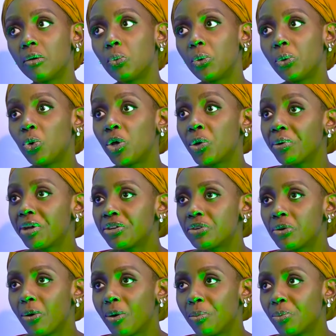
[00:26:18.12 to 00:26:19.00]
We
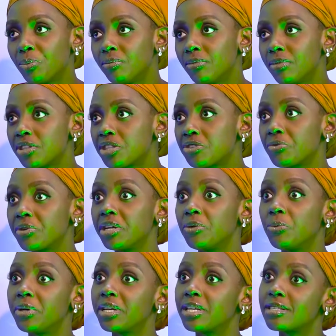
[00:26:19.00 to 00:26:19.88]
went home
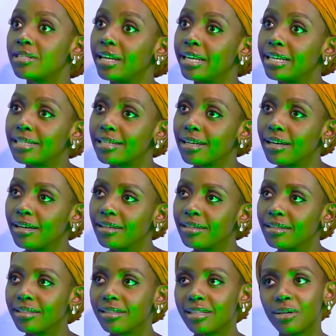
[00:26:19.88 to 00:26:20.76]
3 weeks later,
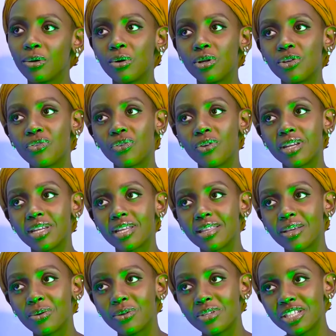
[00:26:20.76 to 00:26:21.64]
they called for
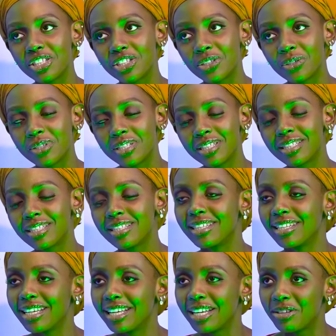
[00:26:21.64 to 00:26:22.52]
another audition.
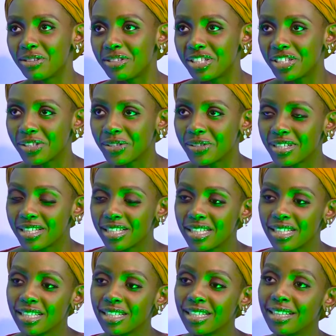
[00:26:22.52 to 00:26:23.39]
I auditioned
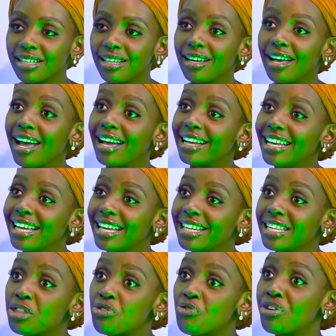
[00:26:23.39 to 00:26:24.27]

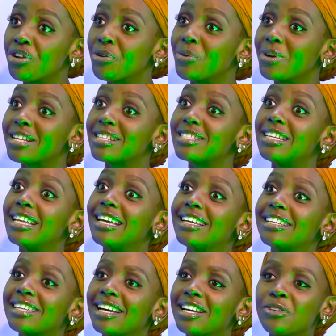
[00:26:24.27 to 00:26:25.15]
again 3 weeks
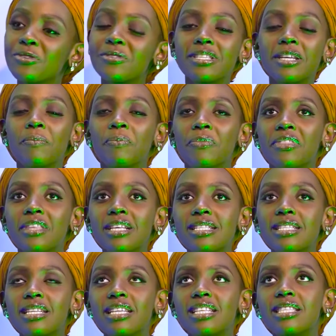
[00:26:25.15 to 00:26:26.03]
later. You see,
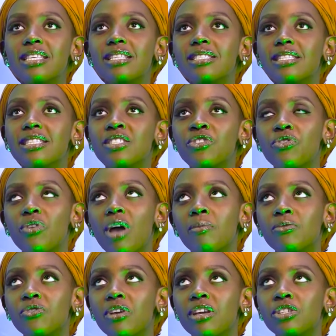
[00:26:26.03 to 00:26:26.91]
this is,
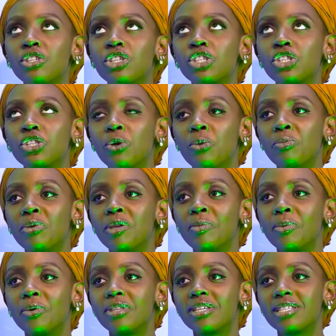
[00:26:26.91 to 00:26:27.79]
I'm trying to show
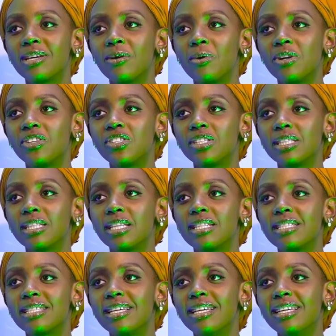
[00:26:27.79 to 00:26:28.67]
people that are watching
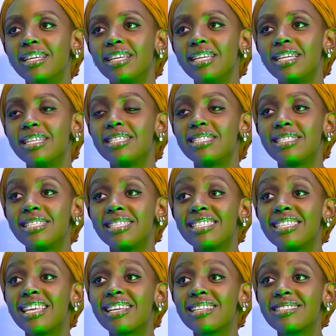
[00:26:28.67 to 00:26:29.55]
that it
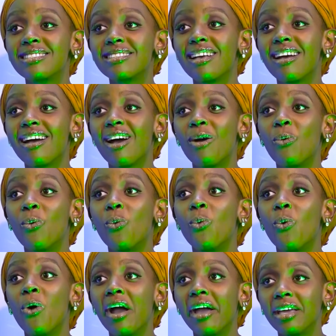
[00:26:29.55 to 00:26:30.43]
takes a
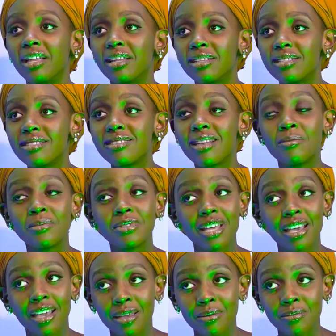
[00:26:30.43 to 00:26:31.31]
while
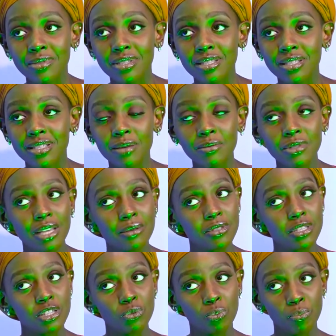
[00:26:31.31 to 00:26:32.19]
sometimes.
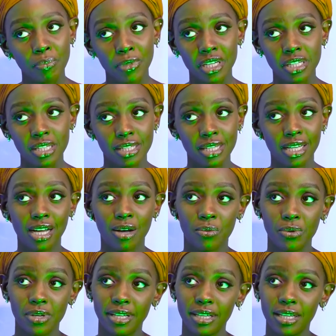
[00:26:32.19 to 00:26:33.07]
Sometimes it may take
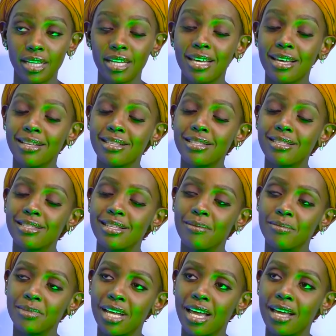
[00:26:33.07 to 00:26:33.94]
a week.
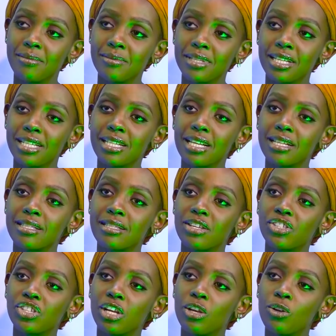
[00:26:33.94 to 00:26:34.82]
Sometimes it takes
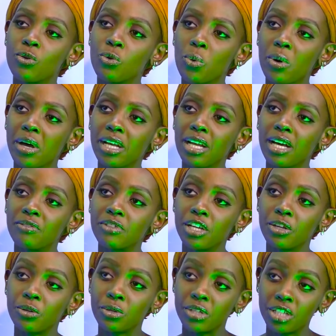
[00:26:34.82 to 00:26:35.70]
such a long while
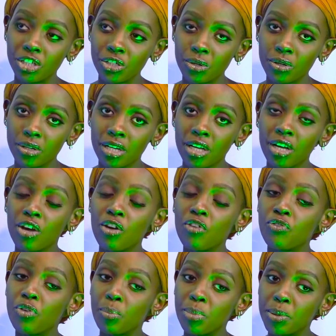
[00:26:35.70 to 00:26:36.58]
after your audition
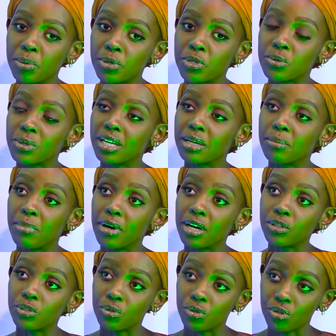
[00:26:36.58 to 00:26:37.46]
for people to get
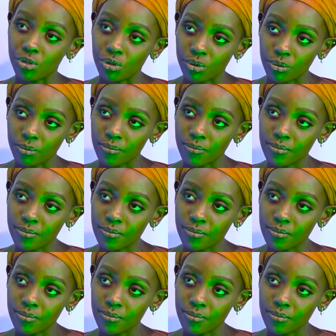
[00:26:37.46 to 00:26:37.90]
back to you.